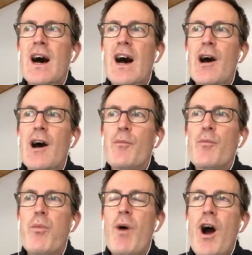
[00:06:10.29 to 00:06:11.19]

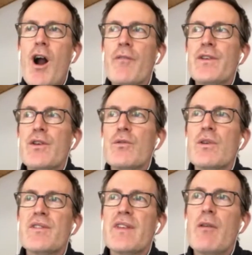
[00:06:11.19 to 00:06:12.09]
Our view
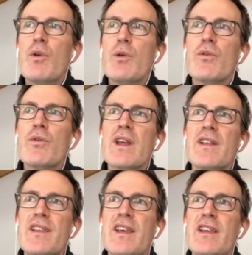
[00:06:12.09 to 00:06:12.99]
is that we will
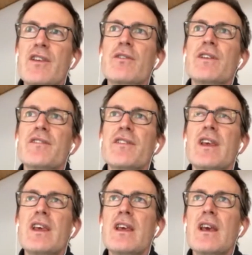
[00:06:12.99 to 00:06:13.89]
continue to
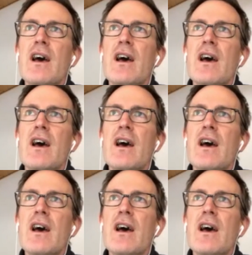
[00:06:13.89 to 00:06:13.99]
see